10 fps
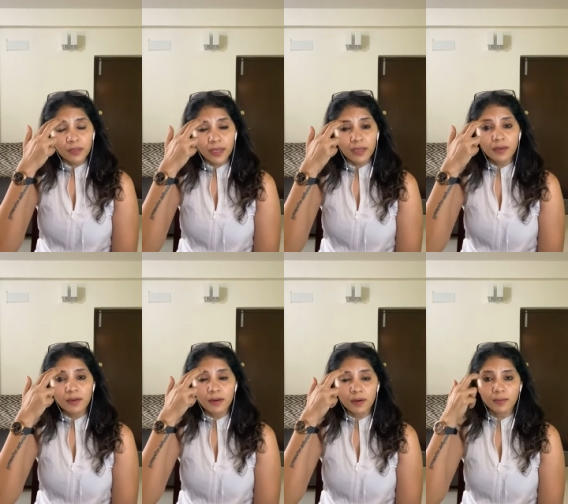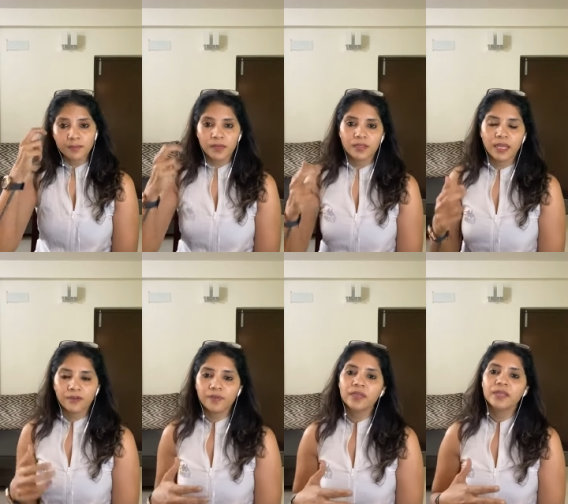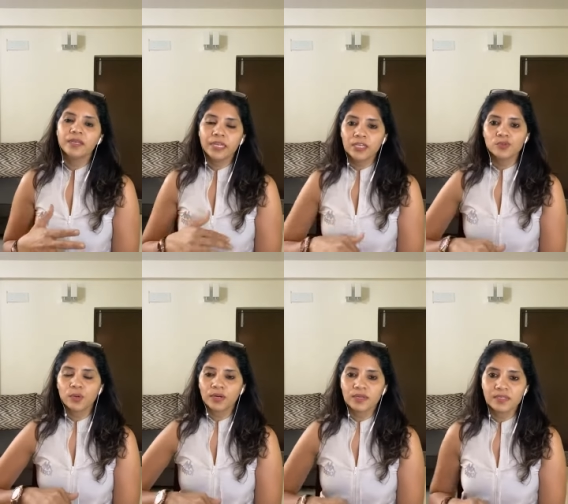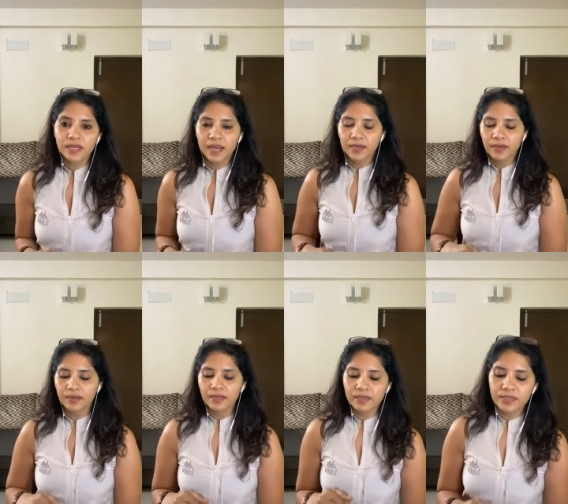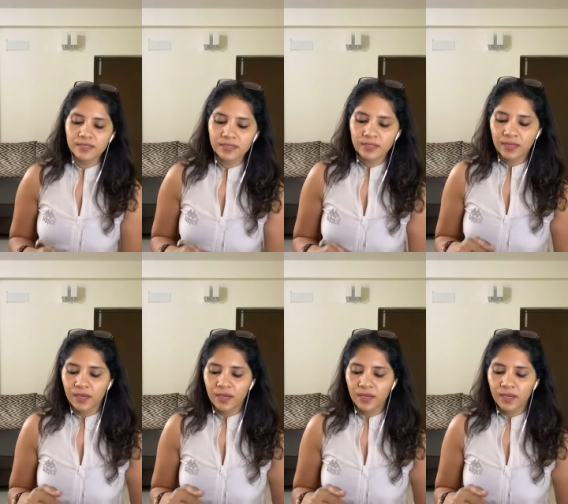thing um, uh, that we need to understand is